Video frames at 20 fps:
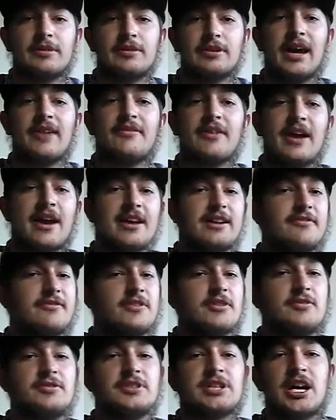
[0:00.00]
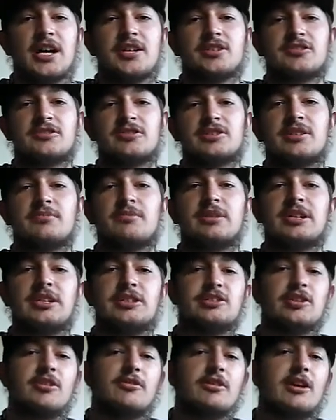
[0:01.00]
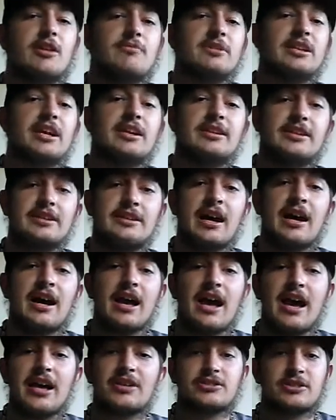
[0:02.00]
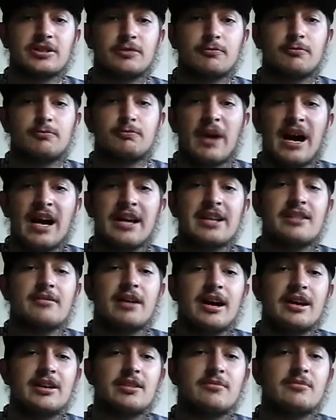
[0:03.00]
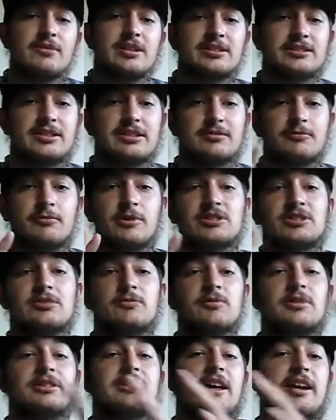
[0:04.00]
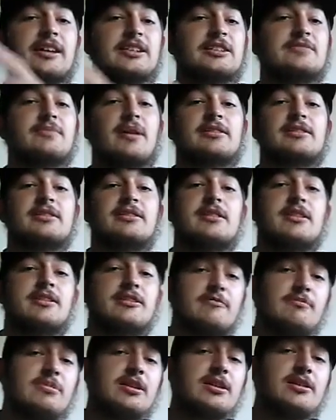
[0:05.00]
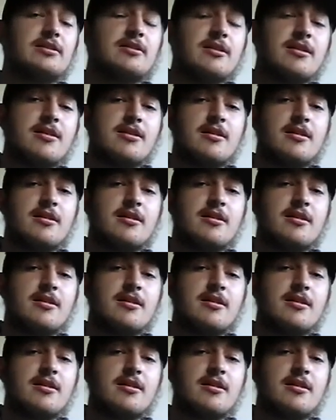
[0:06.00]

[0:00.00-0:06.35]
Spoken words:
I've had a few times where somebody showed up and they did not actually buy the item because it wasn't what they expected it to be.